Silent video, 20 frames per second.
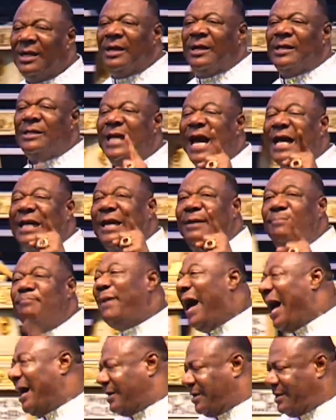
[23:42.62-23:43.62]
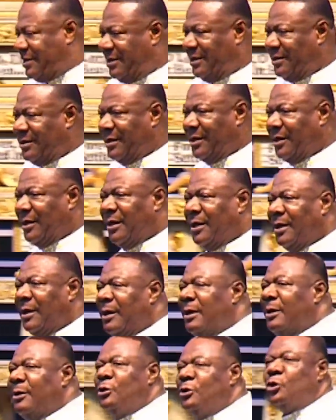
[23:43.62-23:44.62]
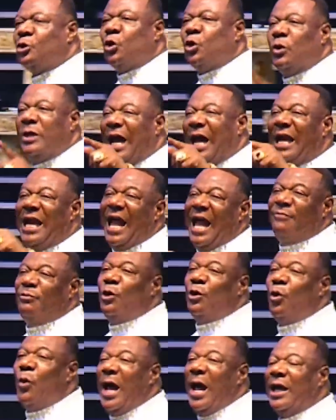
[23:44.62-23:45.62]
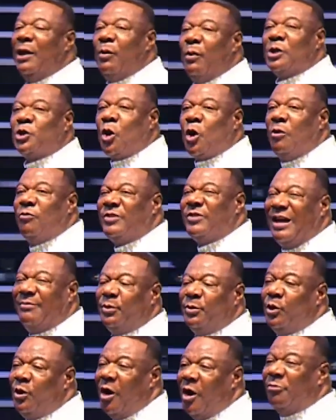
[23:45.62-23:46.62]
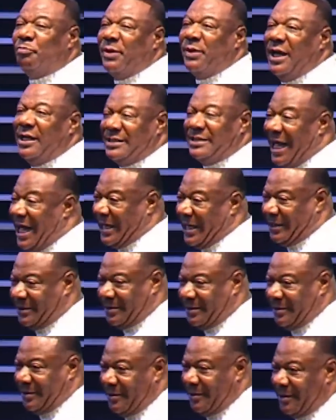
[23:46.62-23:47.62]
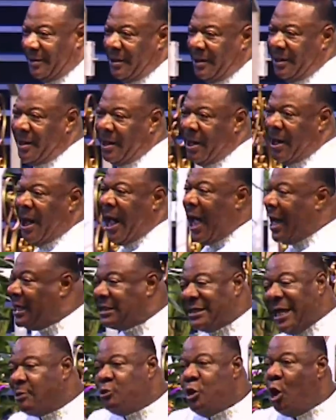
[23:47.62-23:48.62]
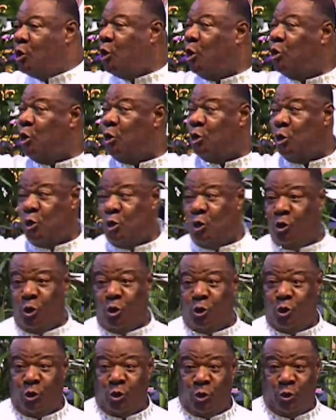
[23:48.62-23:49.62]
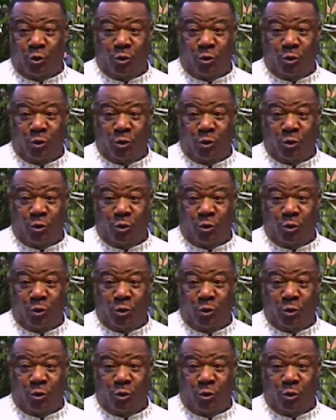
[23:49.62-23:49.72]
take him back to the level where he was comfortable of paying tithe. And he said, No, no, no, no, no, no, no, no, no.